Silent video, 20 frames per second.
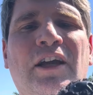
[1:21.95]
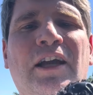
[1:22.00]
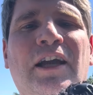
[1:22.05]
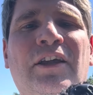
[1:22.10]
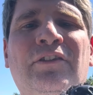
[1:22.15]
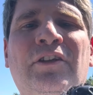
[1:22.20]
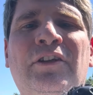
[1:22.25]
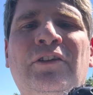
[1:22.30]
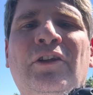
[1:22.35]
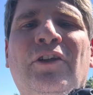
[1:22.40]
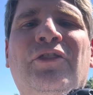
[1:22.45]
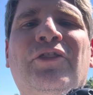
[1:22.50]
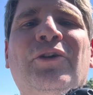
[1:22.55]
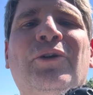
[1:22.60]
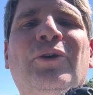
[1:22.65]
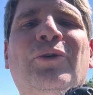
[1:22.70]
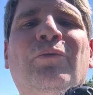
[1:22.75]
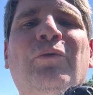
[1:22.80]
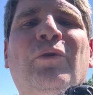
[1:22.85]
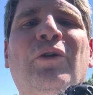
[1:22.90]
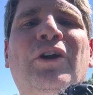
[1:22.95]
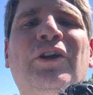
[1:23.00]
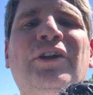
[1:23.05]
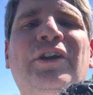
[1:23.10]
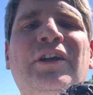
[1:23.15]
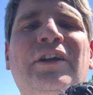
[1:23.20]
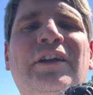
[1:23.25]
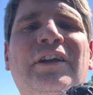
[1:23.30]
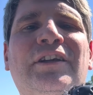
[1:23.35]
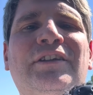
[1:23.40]
And then the third one
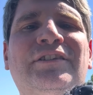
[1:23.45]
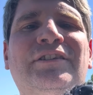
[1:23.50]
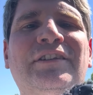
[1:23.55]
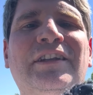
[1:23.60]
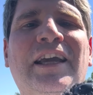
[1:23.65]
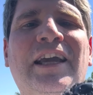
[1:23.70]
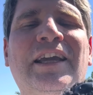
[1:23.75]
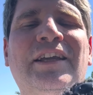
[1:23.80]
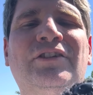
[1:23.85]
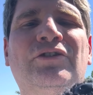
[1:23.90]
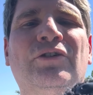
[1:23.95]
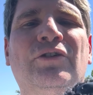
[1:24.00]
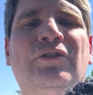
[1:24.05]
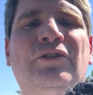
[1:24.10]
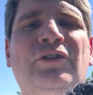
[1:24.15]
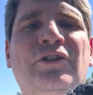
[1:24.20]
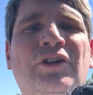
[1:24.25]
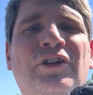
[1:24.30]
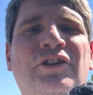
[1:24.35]
is nature.